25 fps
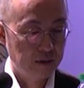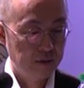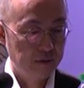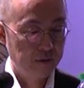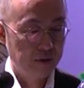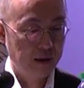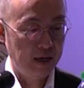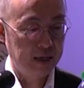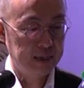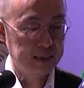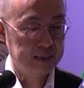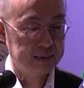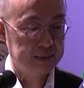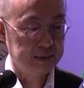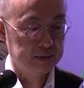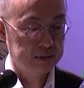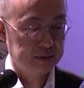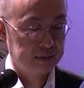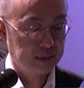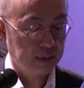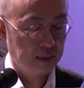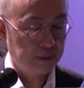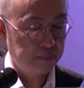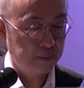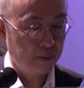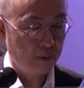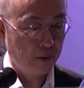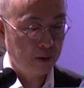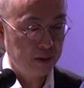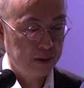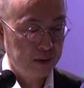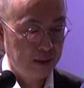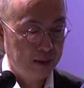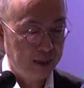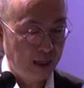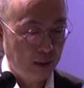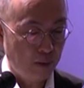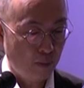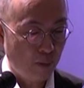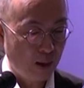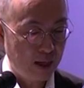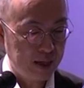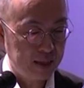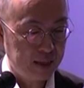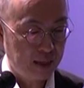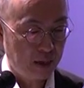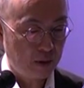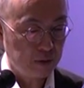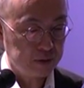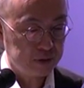whereas in Singapore and
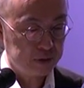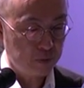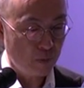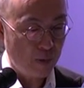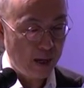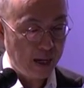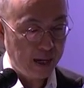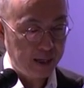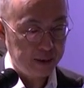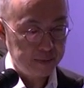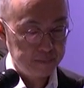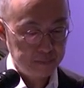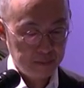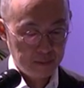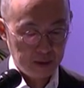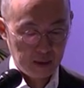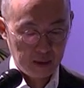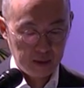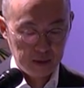likewise elsewhere,